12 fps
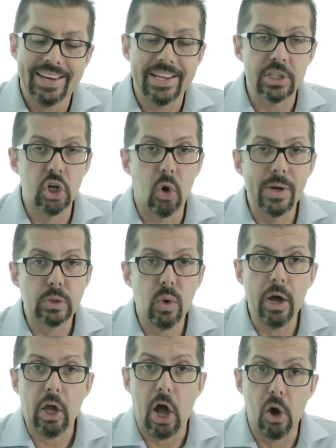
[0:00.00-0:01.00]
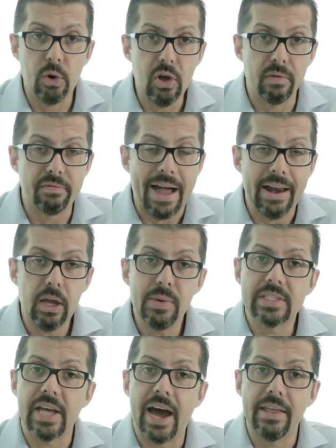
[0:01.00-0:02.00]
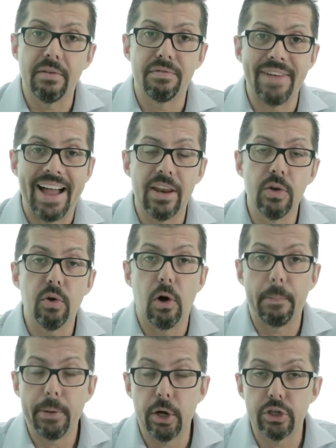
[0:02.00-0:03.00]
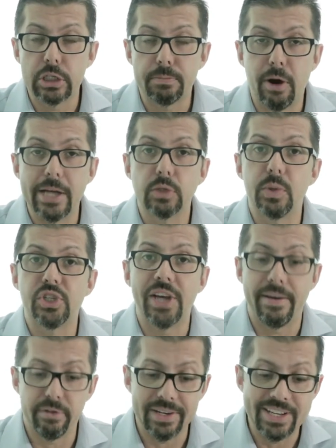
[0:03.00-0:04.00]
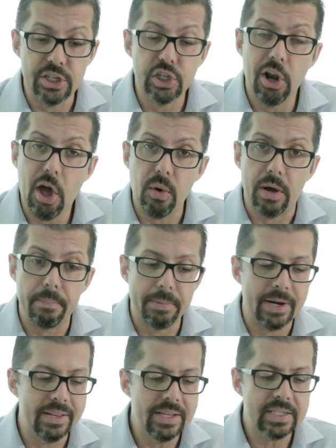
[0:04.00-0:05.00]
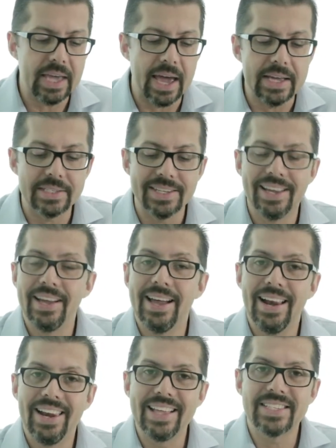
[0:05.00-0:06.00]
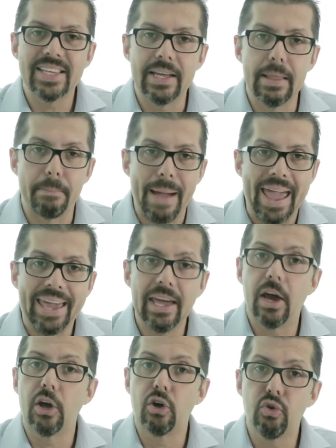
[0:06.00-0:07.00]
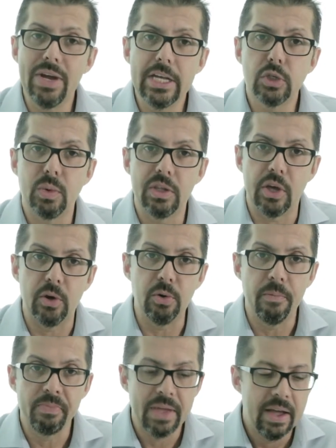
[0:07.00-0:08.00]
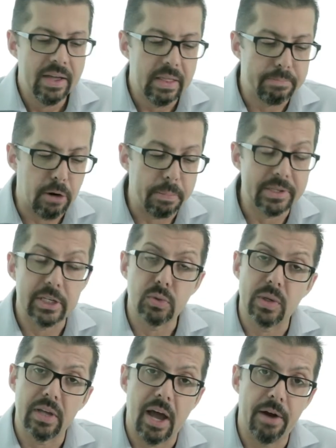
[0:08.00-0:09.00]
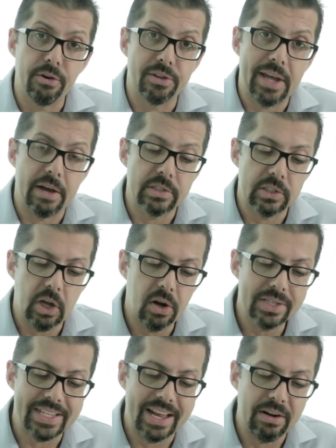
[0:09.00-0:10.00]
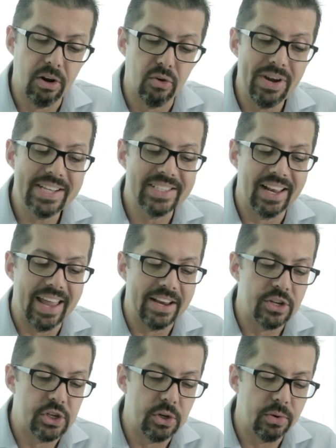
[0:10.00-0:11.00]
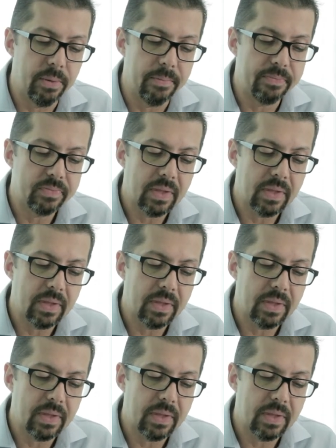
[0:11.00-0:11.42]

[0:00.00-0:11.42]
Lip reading: Doesn't always work only on value. It's either value or purchase price, whichever is lower. But in this case, let's say the bank agrees with you, the property is worth $100,000 and agrees to lend you